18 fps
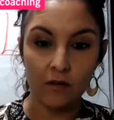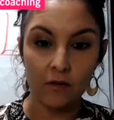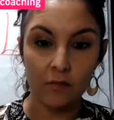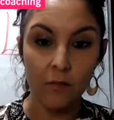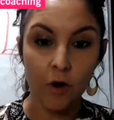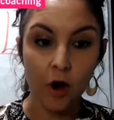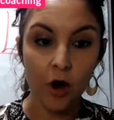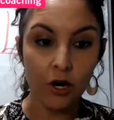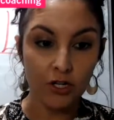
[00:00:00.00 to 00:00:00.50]

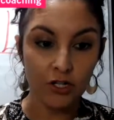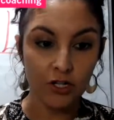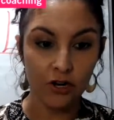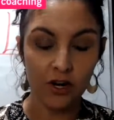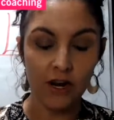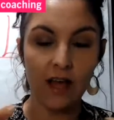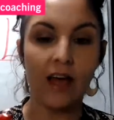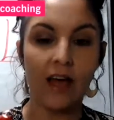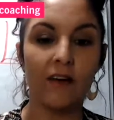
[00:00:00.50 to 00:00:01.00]
March, you're
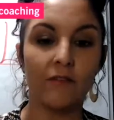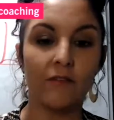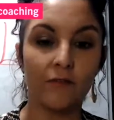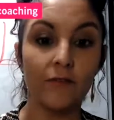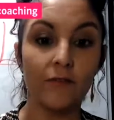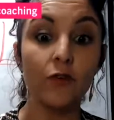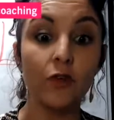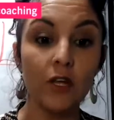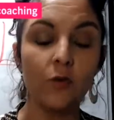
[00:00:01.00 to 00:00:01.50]
going to have
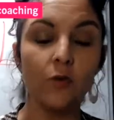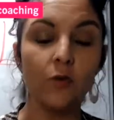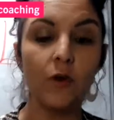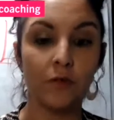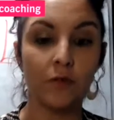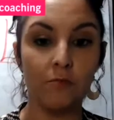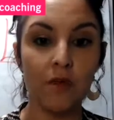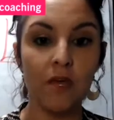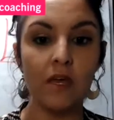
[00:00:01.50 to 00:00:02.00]
fully
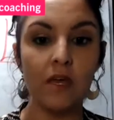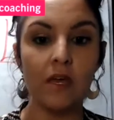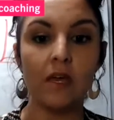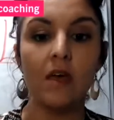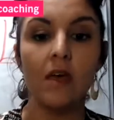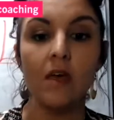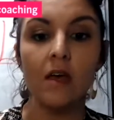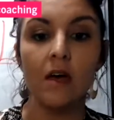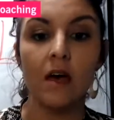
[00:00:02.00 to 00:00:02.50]
with me,
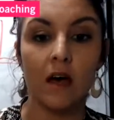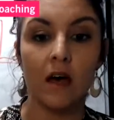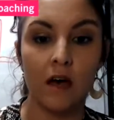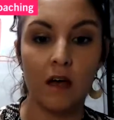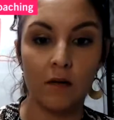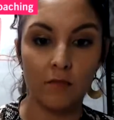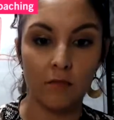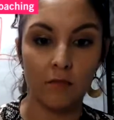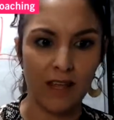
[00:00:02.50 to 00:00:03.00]

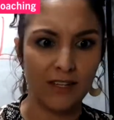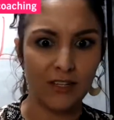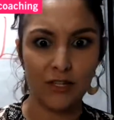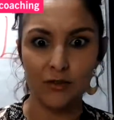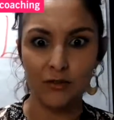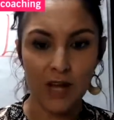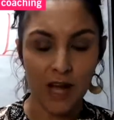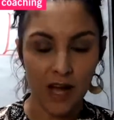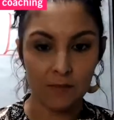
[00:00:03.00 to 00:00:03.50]
like
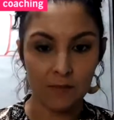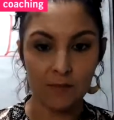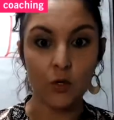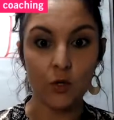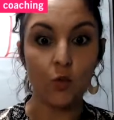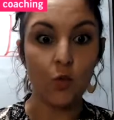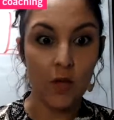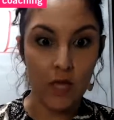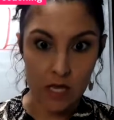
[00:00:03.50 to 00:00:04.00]
2 times
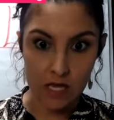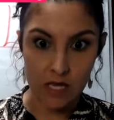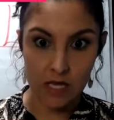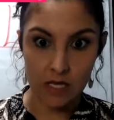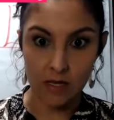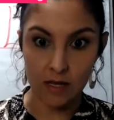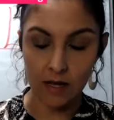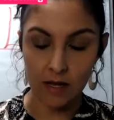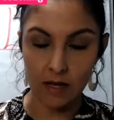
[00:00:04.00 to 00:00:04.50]
a week
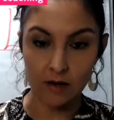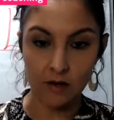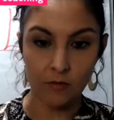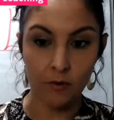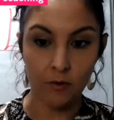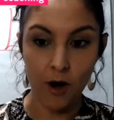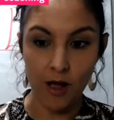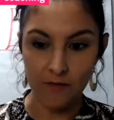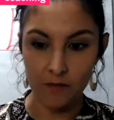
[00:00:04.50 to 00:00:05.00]
and
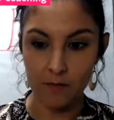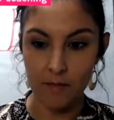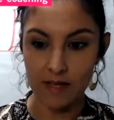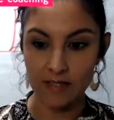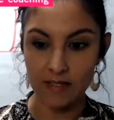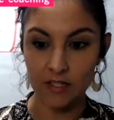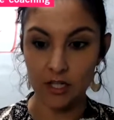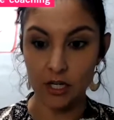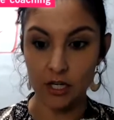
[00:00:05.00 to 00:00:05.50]
private
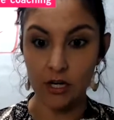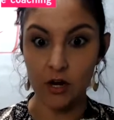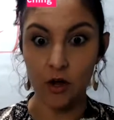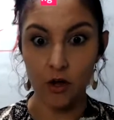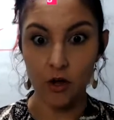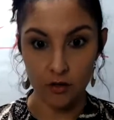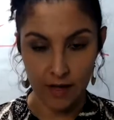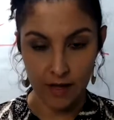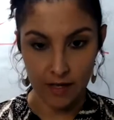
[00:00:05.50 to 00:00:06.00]
messaging and
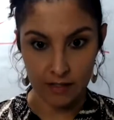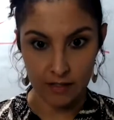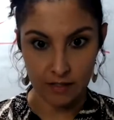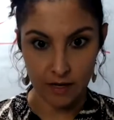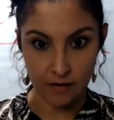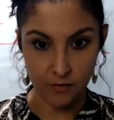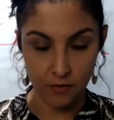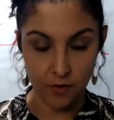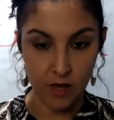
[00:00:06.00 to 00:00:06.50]
all that
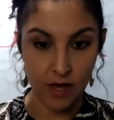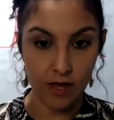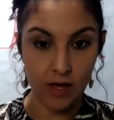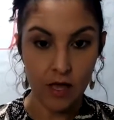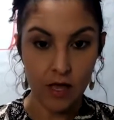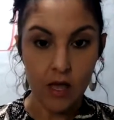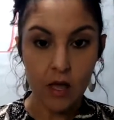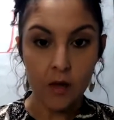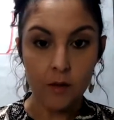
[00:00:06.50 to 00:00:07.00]
stuff.
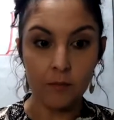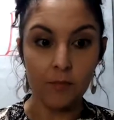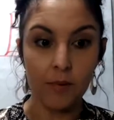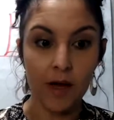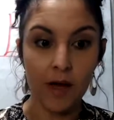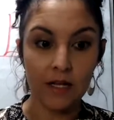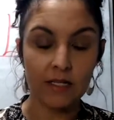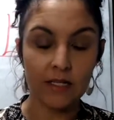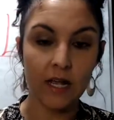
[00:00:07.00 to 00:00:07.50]
Okay.
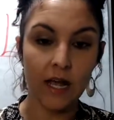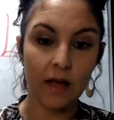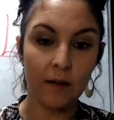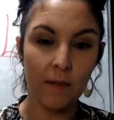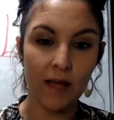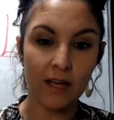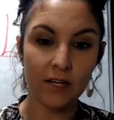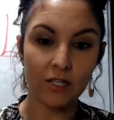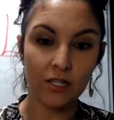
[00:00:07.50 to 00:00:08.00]
But
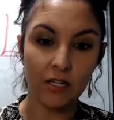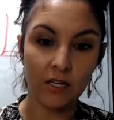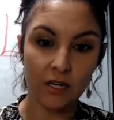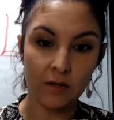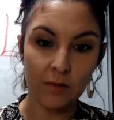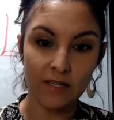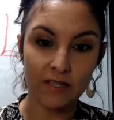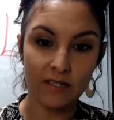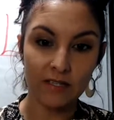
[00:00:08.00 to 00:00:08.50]
I'm actually going
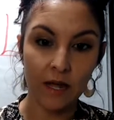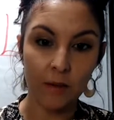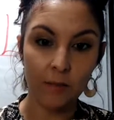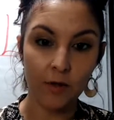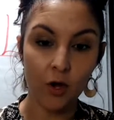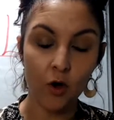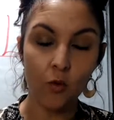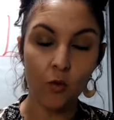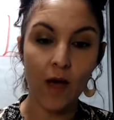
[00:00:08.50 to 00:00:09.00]
to be
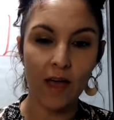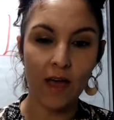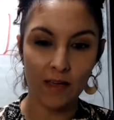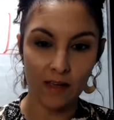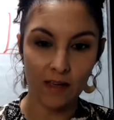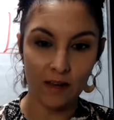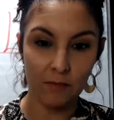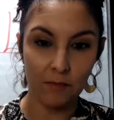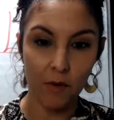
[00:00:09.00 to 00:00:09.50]
stepping
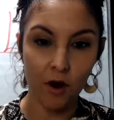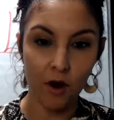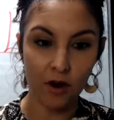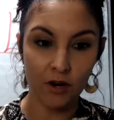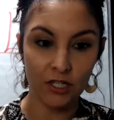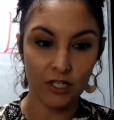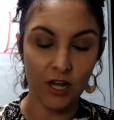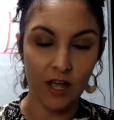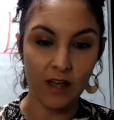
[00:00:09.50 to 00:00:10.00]
away in
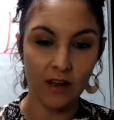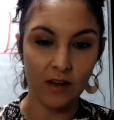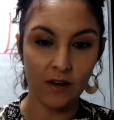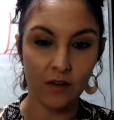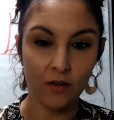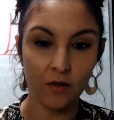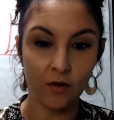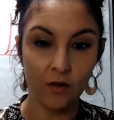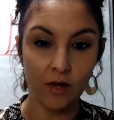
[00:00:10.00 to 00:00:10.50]
March,
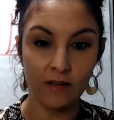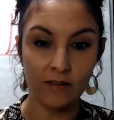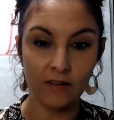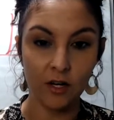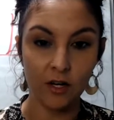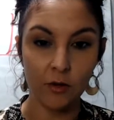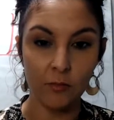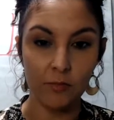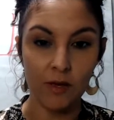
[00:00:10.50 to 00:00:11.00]
and it's
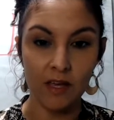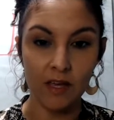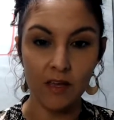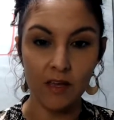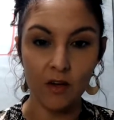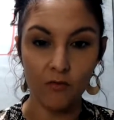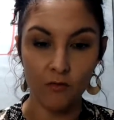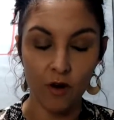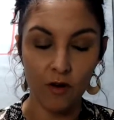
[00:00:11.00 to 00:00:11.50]
going to
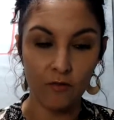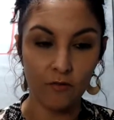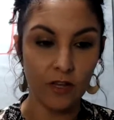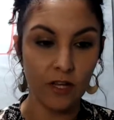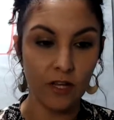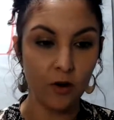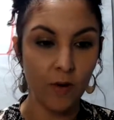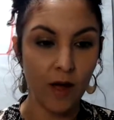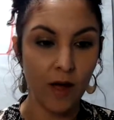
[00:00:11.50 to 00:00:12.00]
be
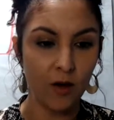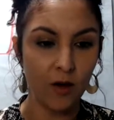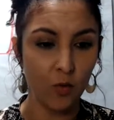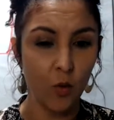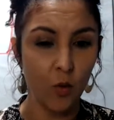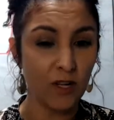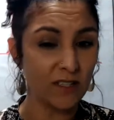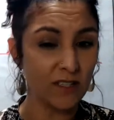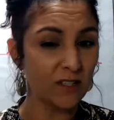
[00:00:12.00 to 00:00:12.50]
roughly
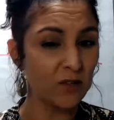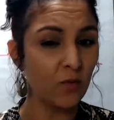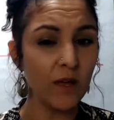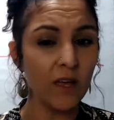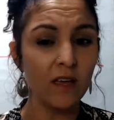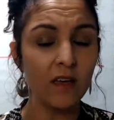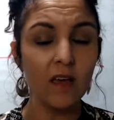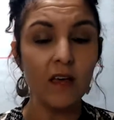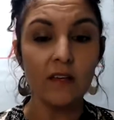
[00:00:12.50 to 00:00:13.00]
around once a
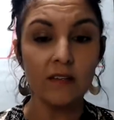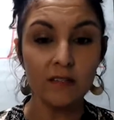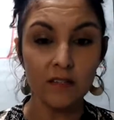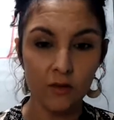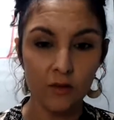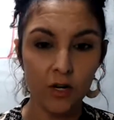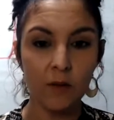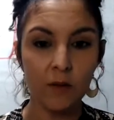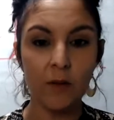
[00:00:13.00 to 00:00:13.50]
week.
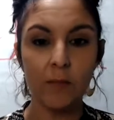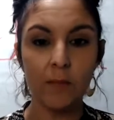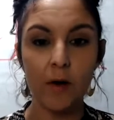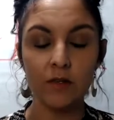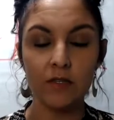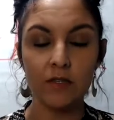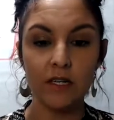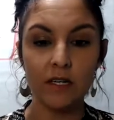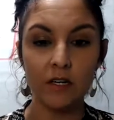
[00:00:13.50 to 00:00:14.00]
Still going to be
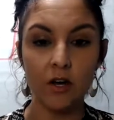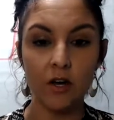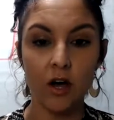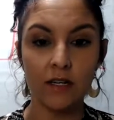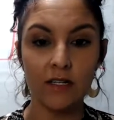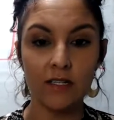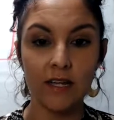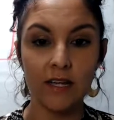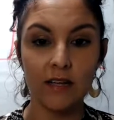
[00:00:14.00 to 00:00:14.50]
posting
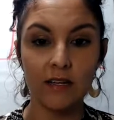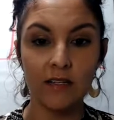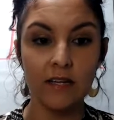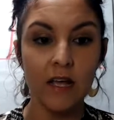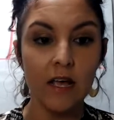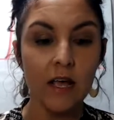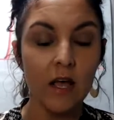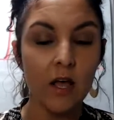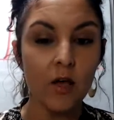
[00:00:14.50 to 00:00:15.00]
content,
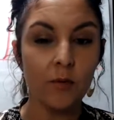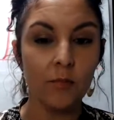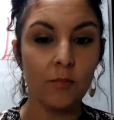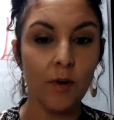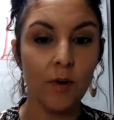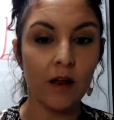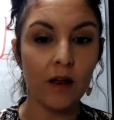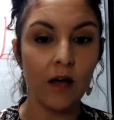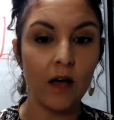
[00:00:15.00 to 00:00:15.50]

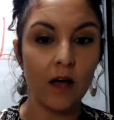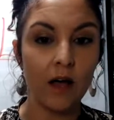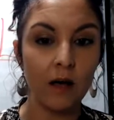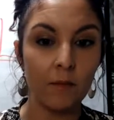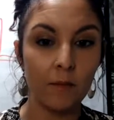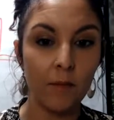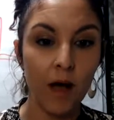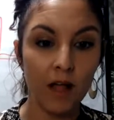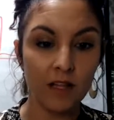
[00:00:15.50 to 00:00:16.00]
but
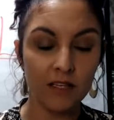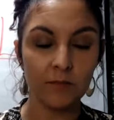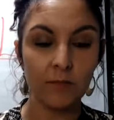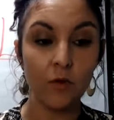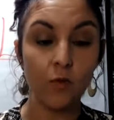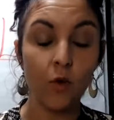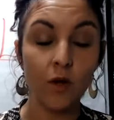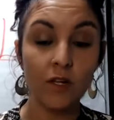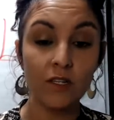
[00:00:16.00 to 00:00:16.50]

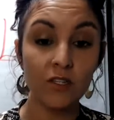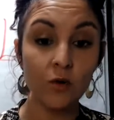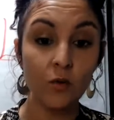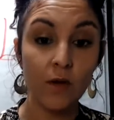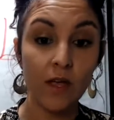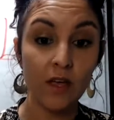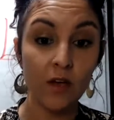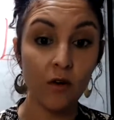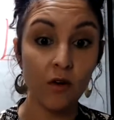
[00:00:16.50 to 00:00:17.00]
possibly once a
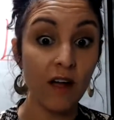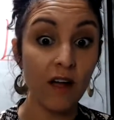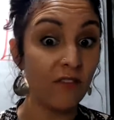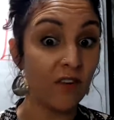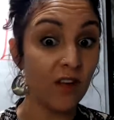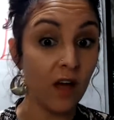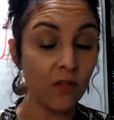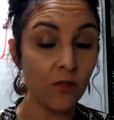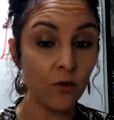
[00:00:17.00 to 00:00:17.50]
week or
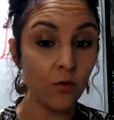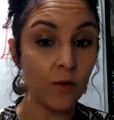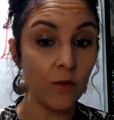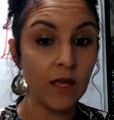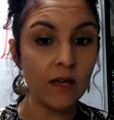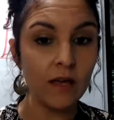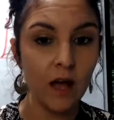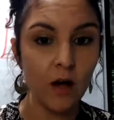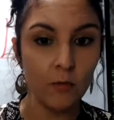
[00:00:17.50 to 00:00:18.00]
every other
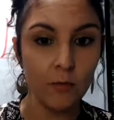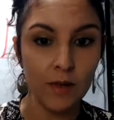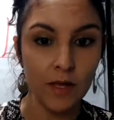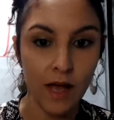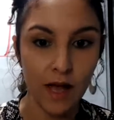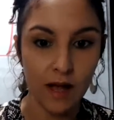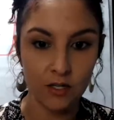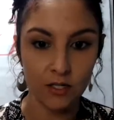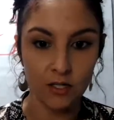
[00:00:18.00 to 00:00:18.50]
week, I'll
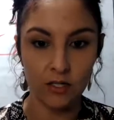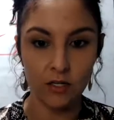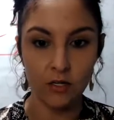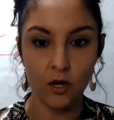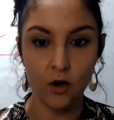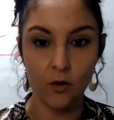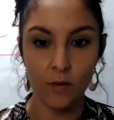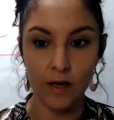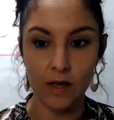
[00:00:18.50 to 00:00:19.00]
be actually
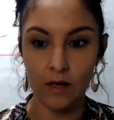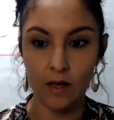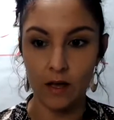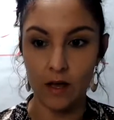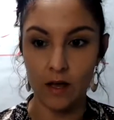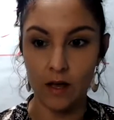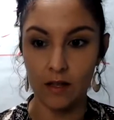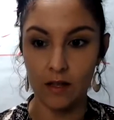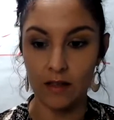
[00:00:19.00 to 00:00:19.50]
going
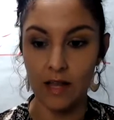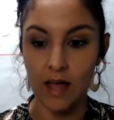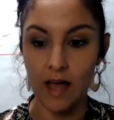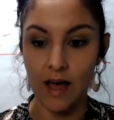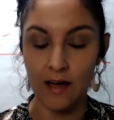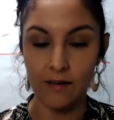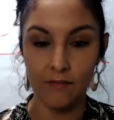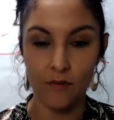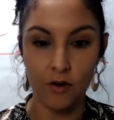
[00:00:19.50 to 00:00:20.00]

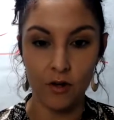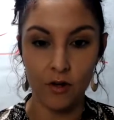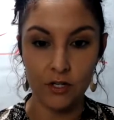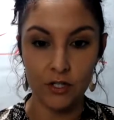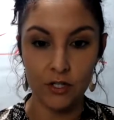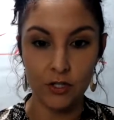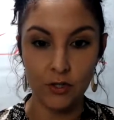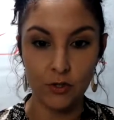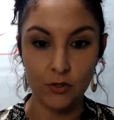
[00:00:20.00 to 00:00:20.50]
live on
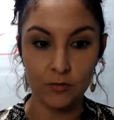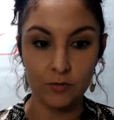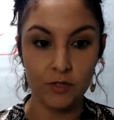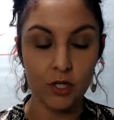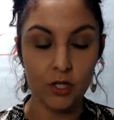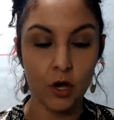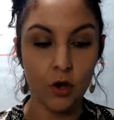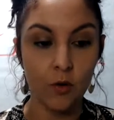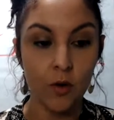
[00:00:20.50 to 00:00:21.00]
a Zoom.
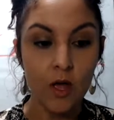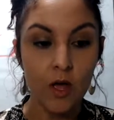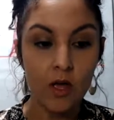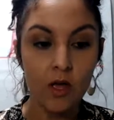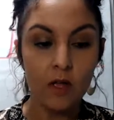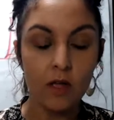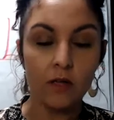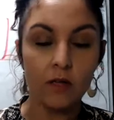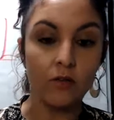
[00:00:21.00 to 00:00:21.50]
So
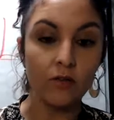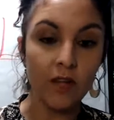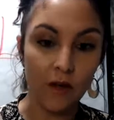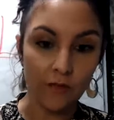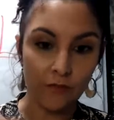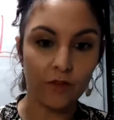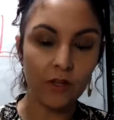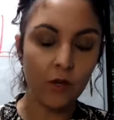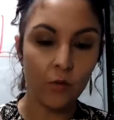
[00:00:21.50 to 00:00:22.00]
you
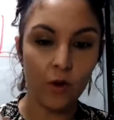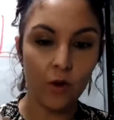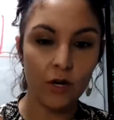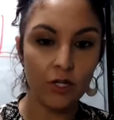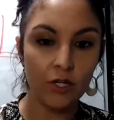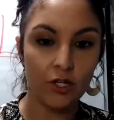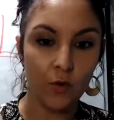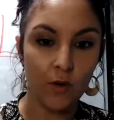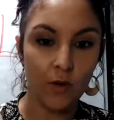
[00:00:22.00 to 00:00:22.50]
definitely want
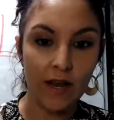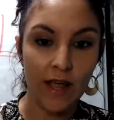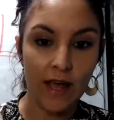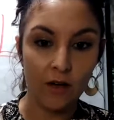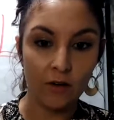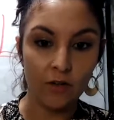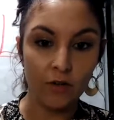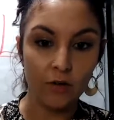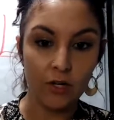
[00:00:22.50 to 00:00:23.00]
to join
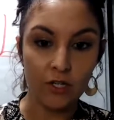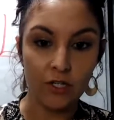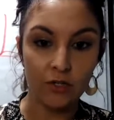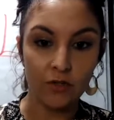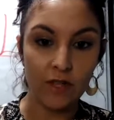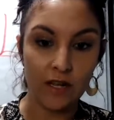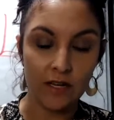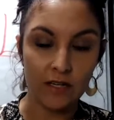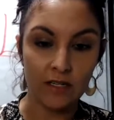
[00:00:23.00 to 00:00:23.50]
now. You can
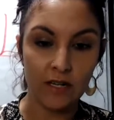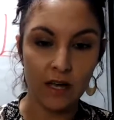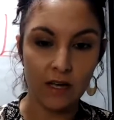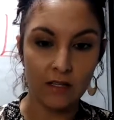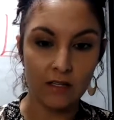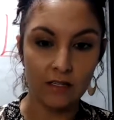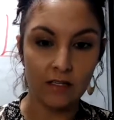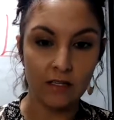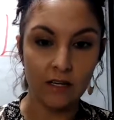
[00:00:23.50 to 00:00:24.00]
do that at
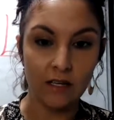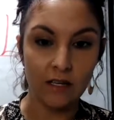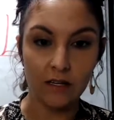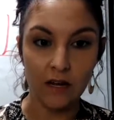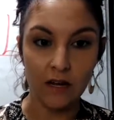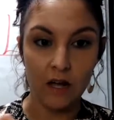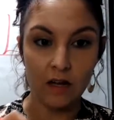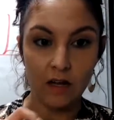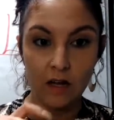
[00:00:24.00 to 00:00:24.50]

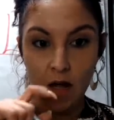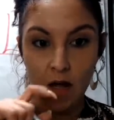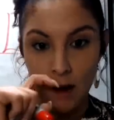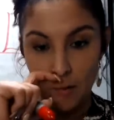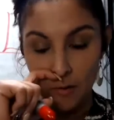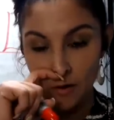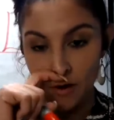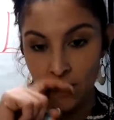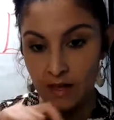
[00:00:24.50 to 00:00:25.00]

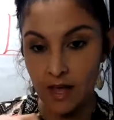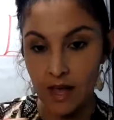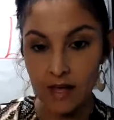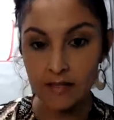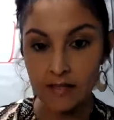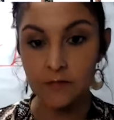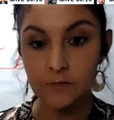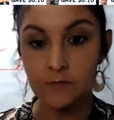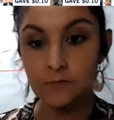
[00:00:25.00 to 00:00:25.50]
tanyatanika.com. All right,
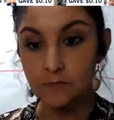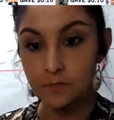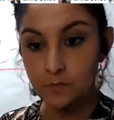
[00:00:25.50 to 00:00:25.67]
guys.